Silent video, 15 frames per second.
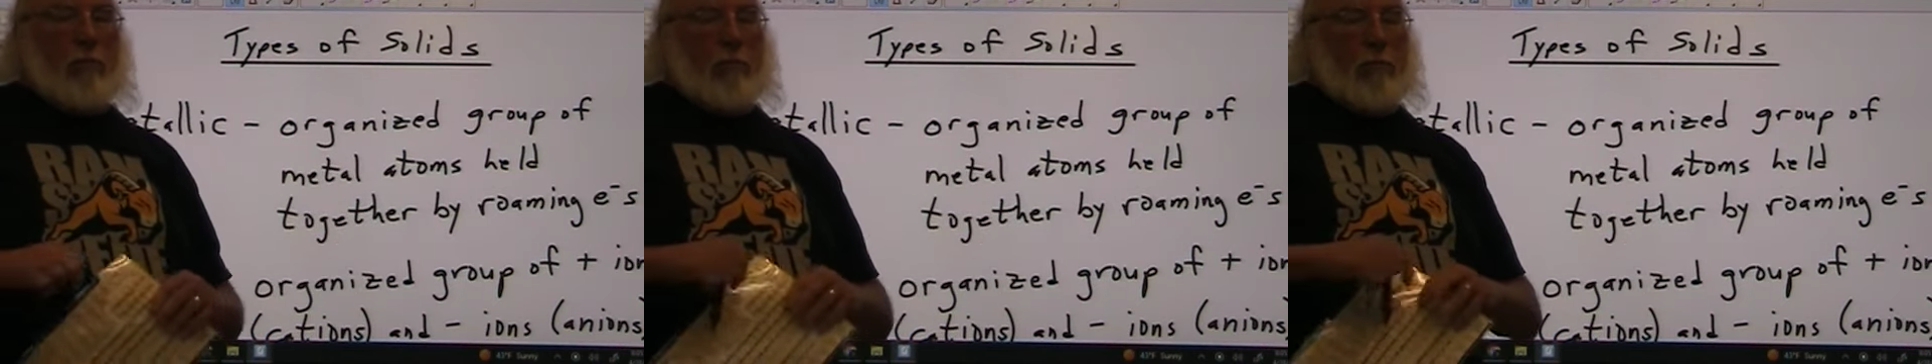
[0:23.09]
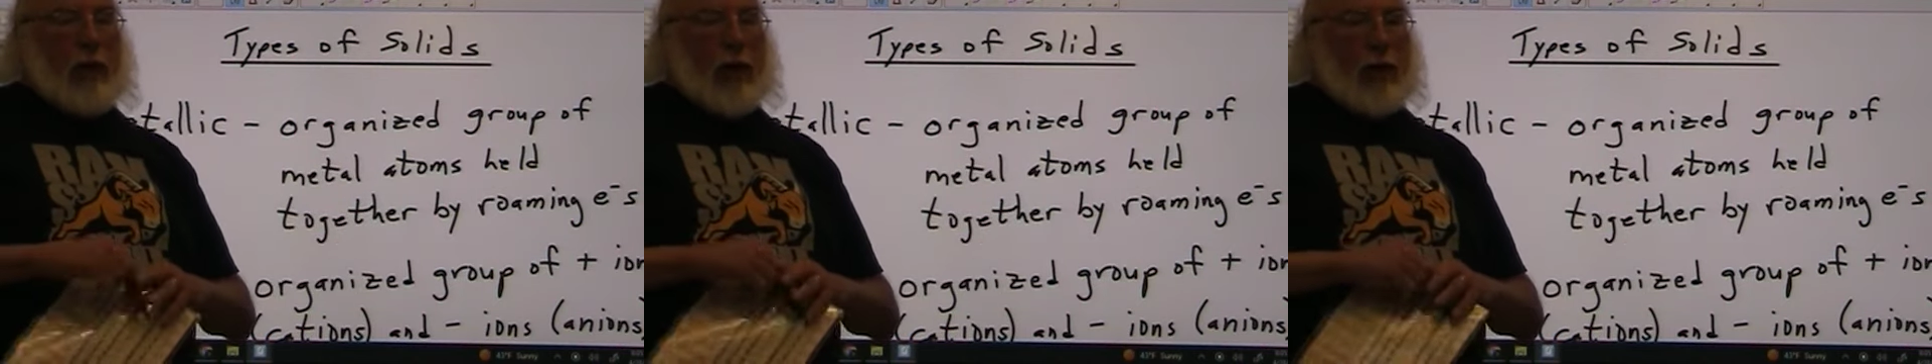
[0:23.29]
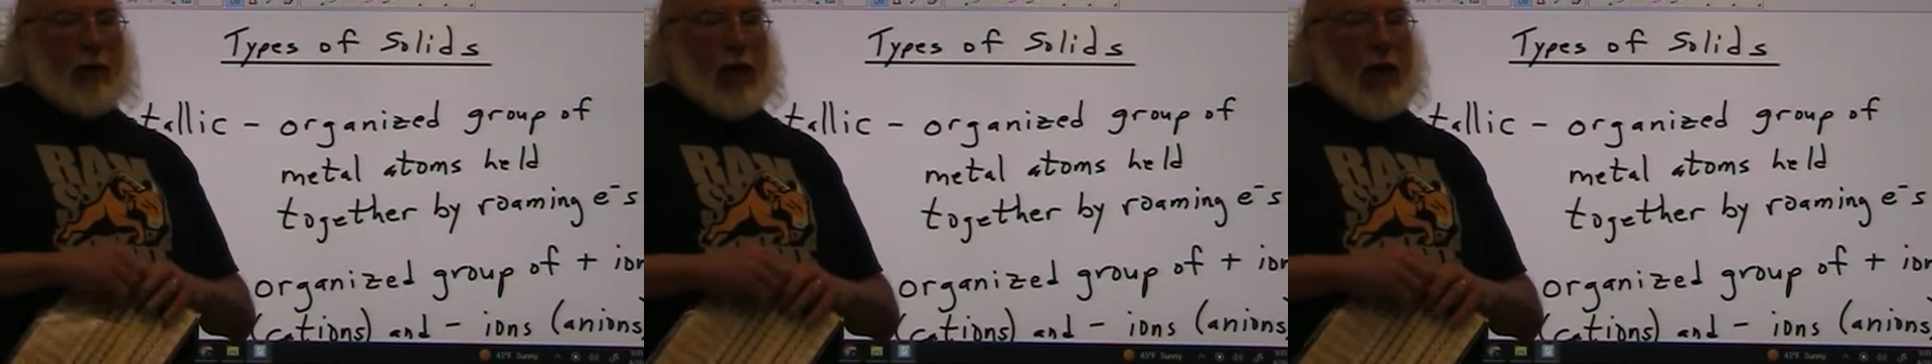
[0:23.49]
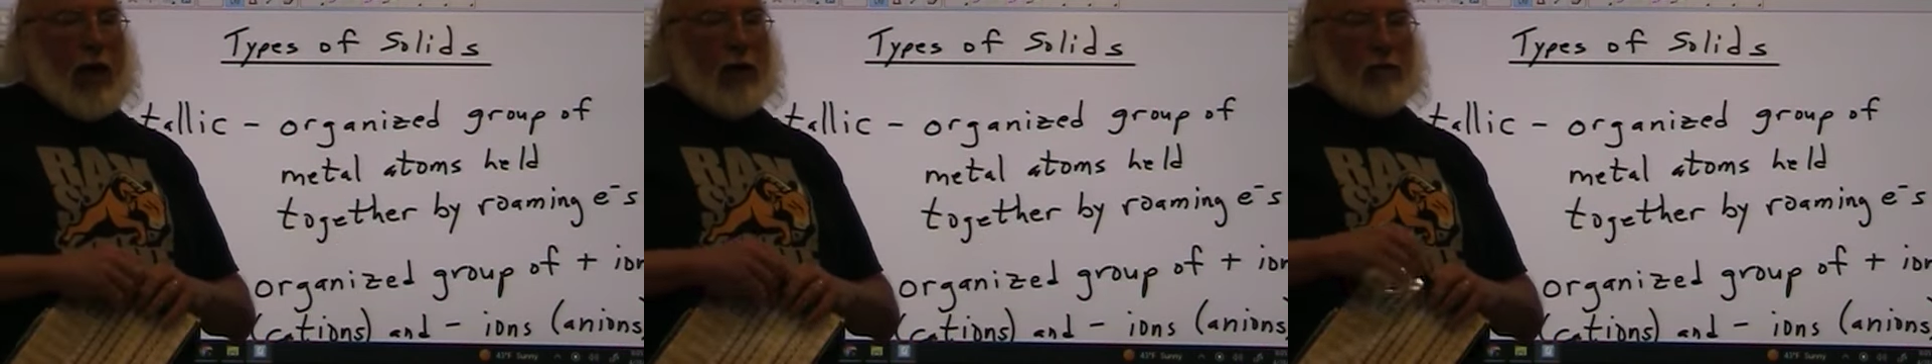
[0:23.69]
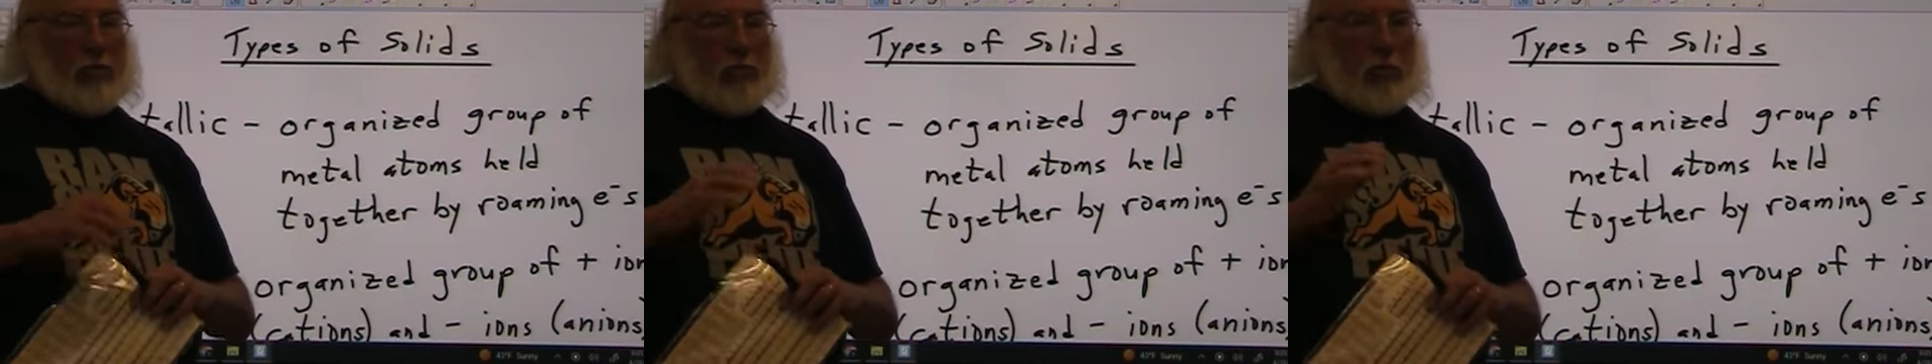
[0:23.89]
but
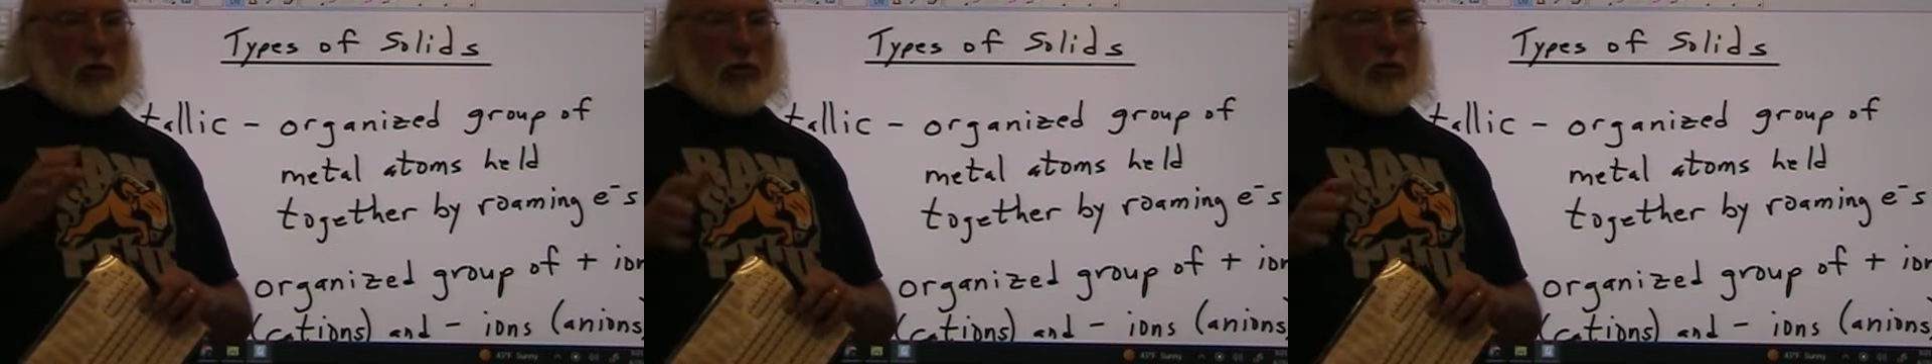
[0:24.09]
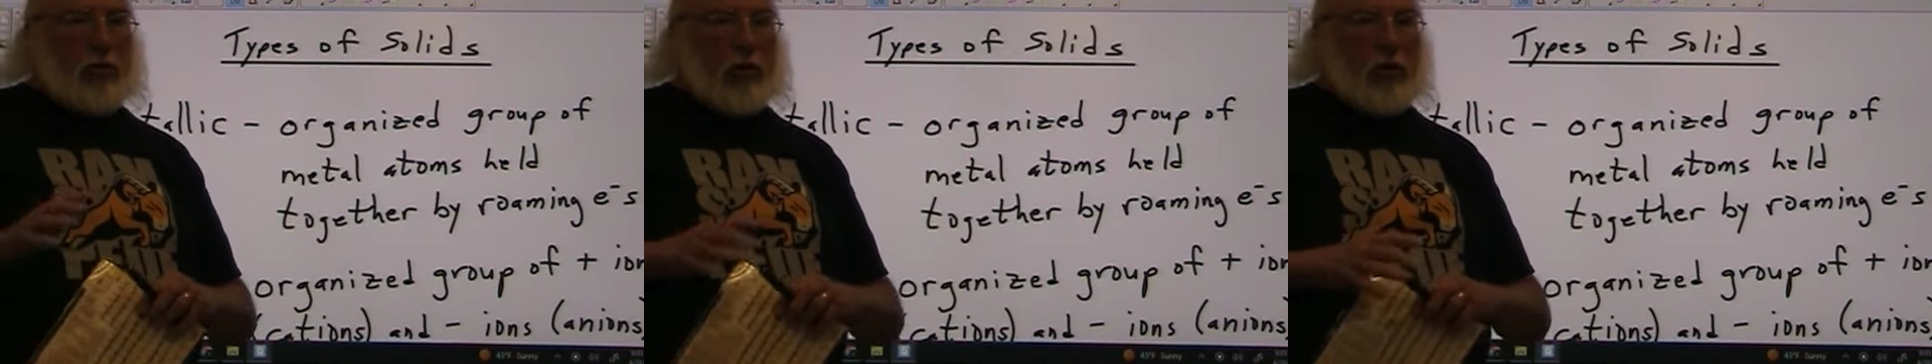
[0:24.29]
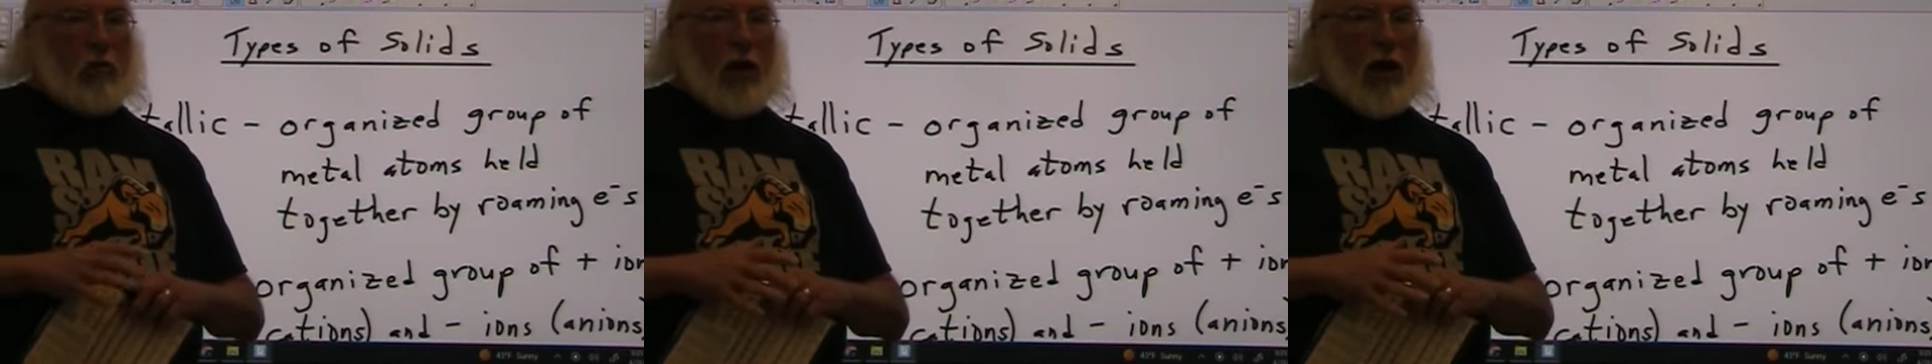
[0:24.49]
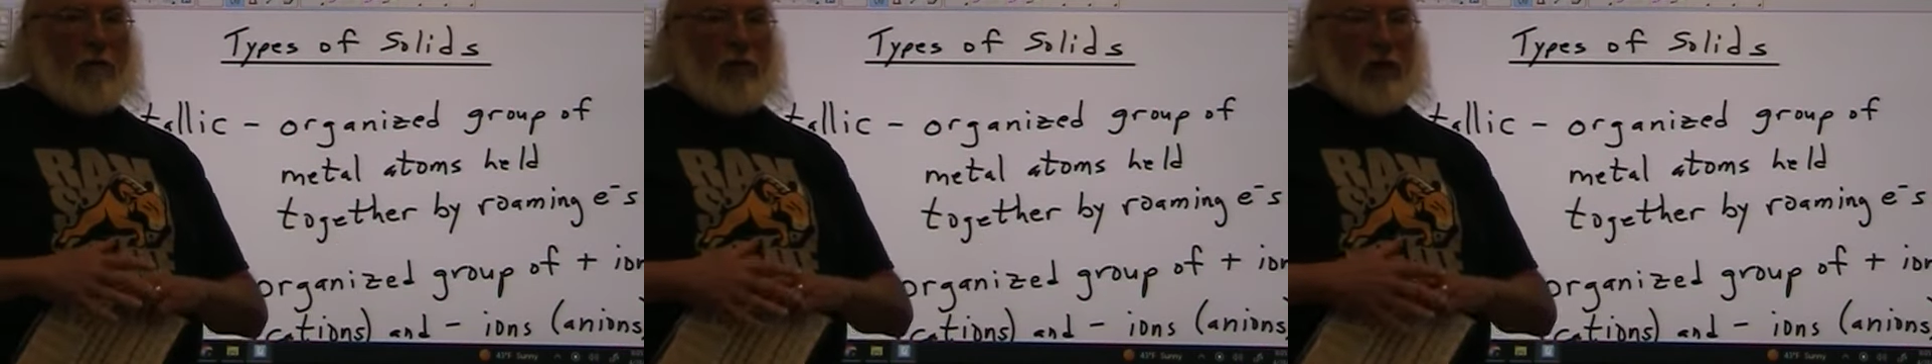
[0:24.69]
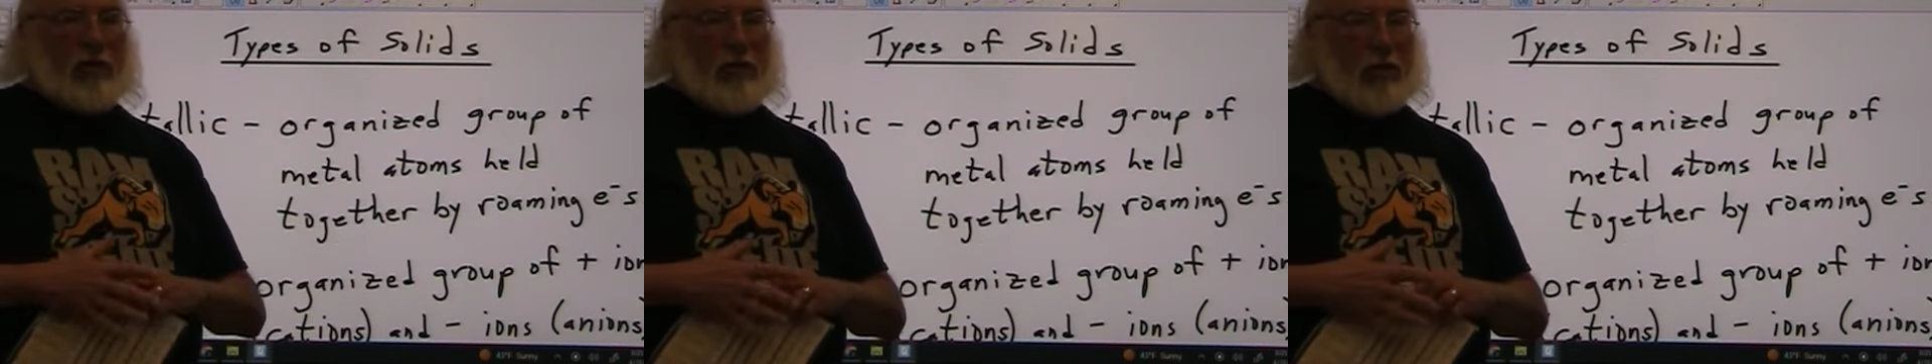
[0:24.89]
has really good
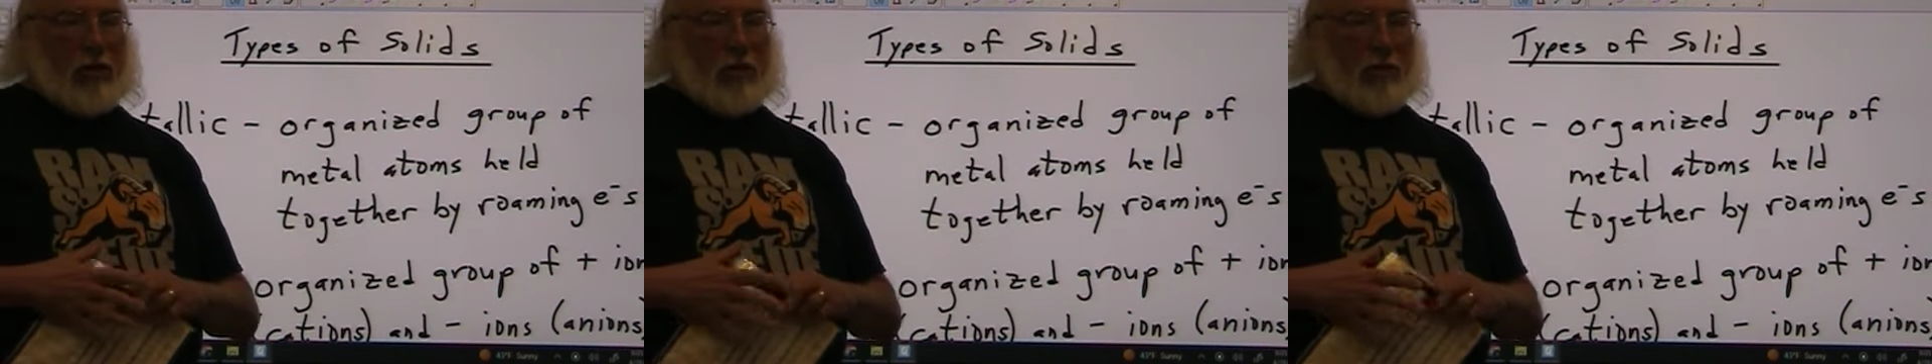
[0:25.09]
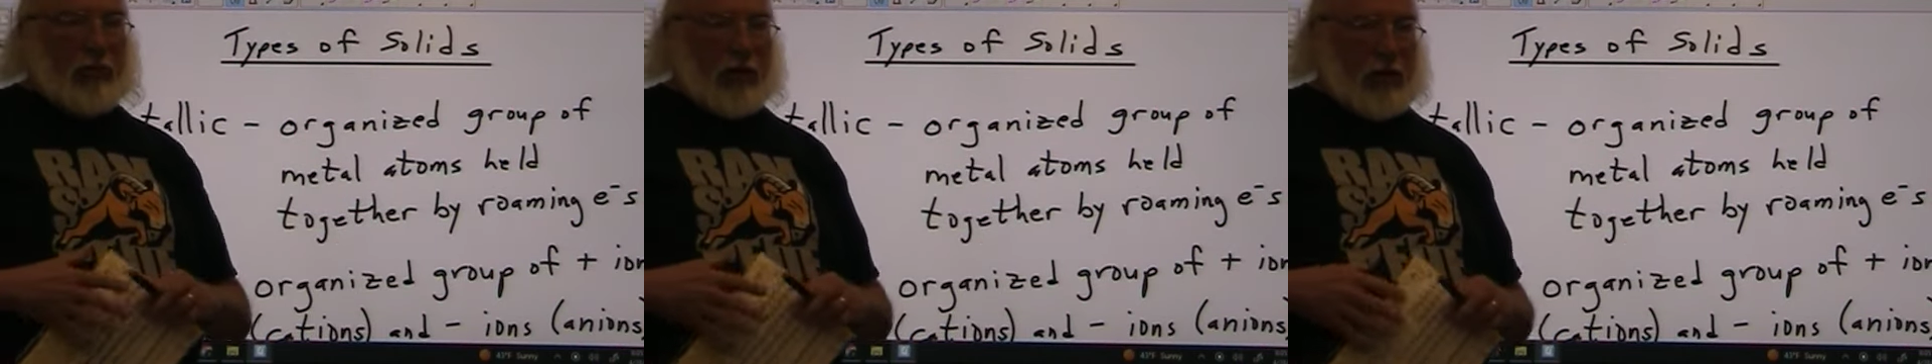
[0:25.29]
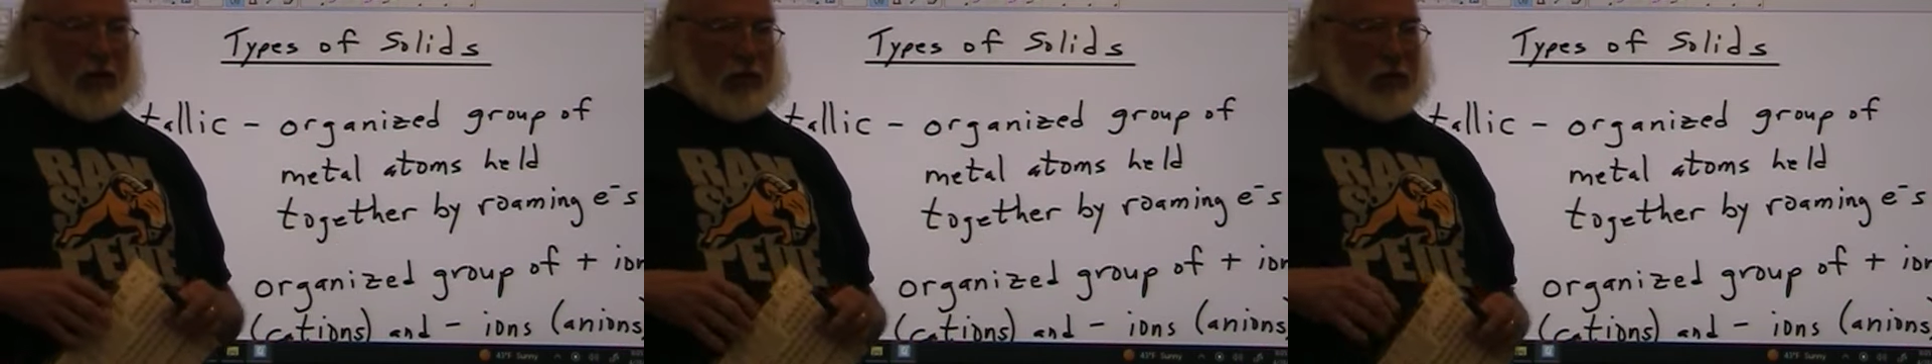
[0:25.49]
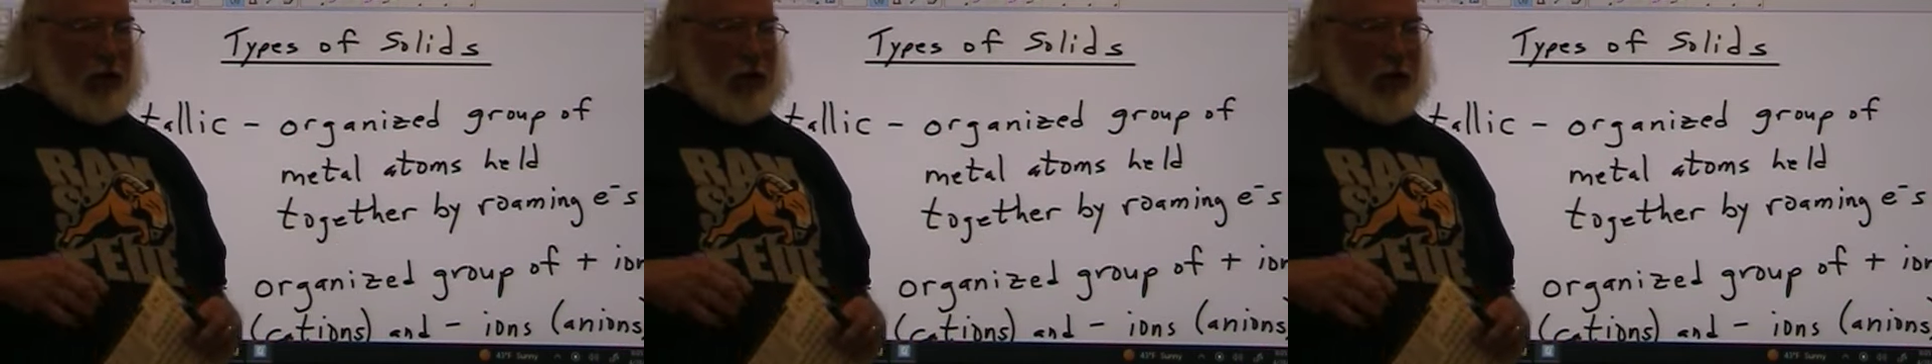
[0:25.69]
graphics in it because